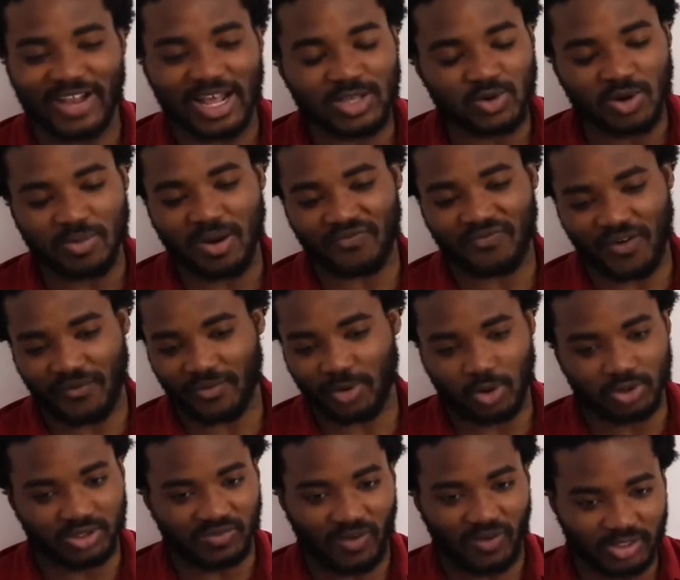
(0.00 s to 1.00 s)
That's one of my favorite
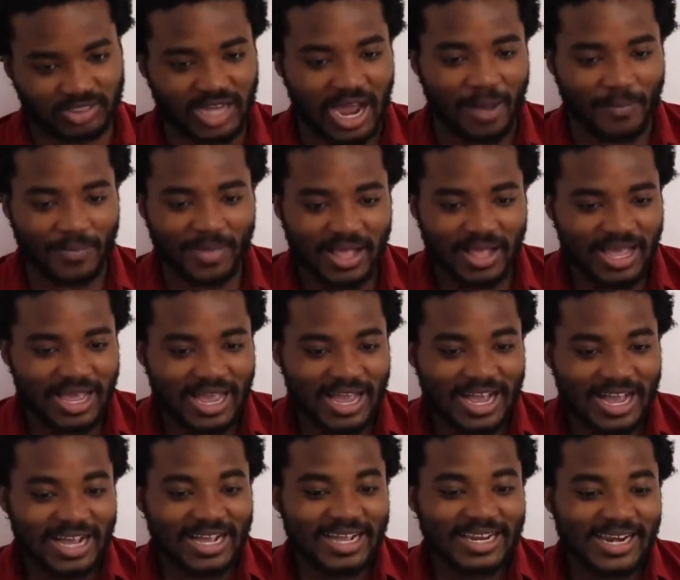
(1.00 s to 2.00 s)
goals of all time.
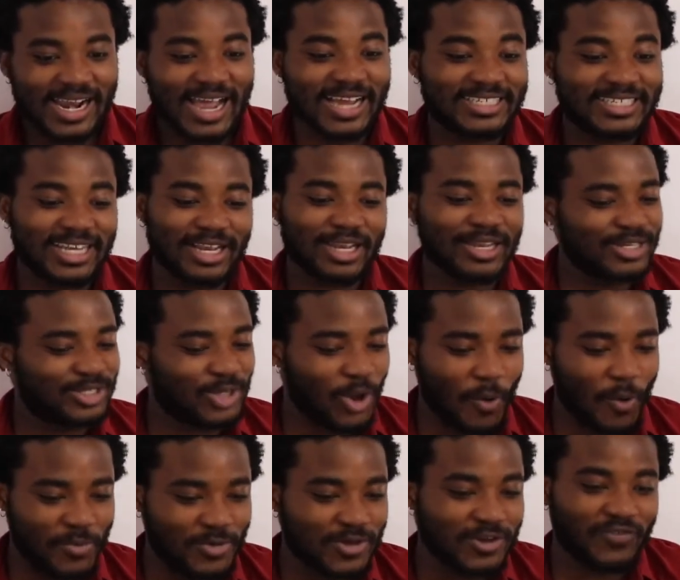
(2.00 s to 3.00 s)
That shit looks
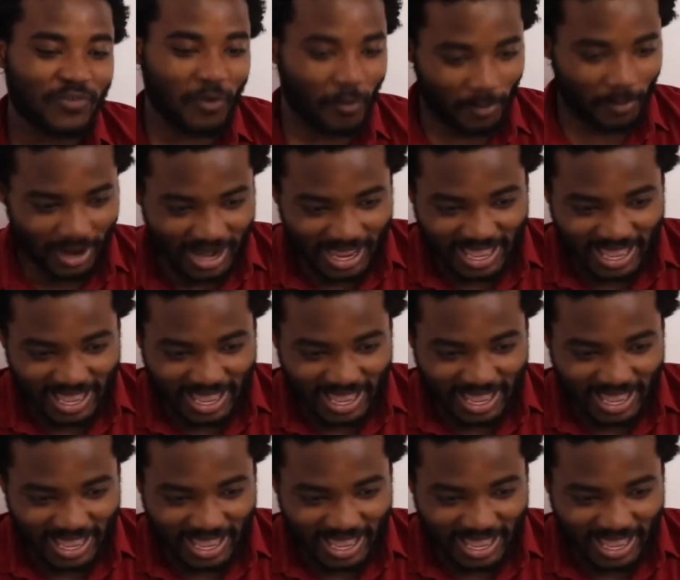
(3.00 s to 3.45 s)
so beautiful, man.